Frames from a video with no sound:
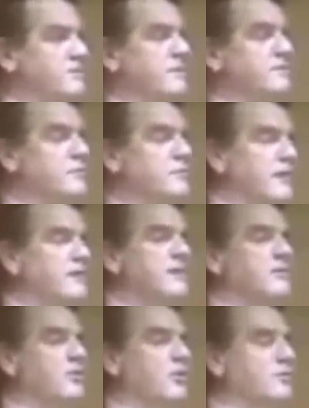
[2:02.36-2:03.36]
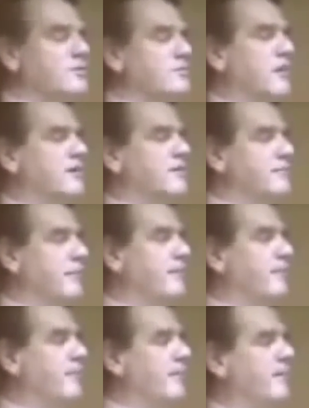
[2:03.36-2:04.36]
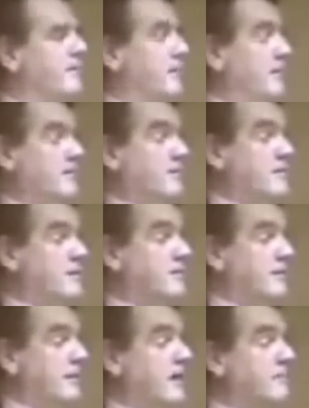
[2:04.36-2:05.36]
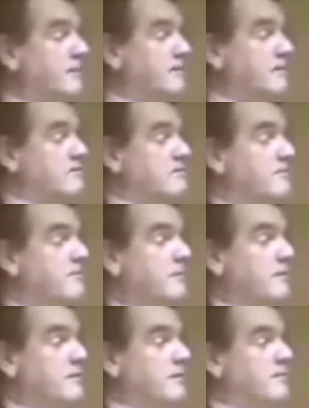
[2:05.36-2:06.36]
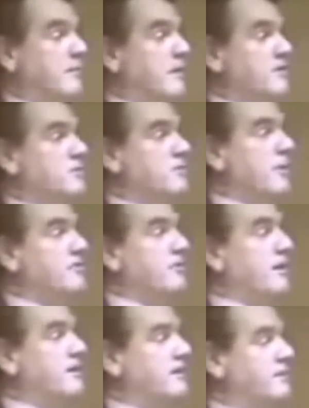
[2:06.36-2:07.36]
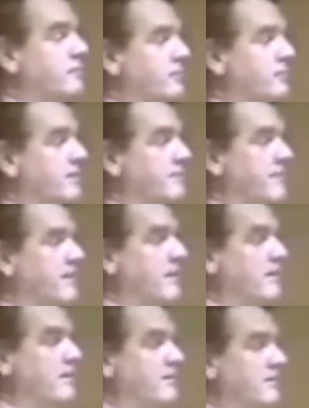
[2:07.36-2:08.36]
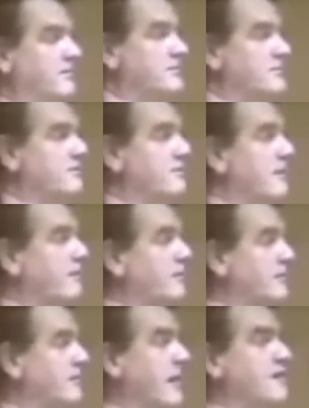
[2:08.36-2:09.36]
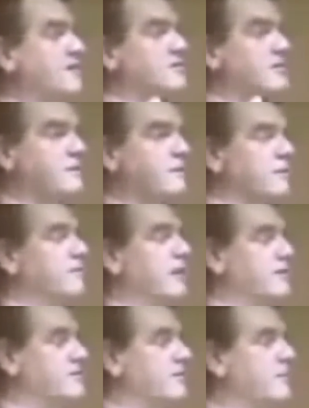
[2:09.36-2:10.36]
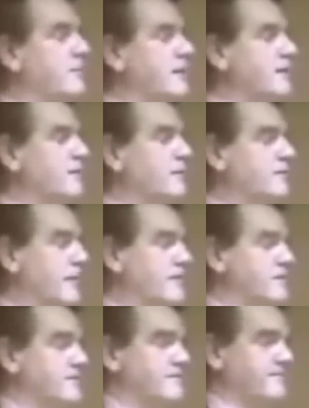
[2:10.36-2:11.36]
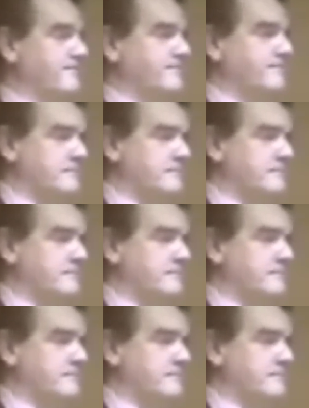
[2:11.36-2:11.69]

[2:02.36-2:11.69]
That Roosevelt routinely called him a drunken bum. So I say, well, how about this? March the 12th, 1940. You see, I've got a head that's just full of dates, completely full of dates.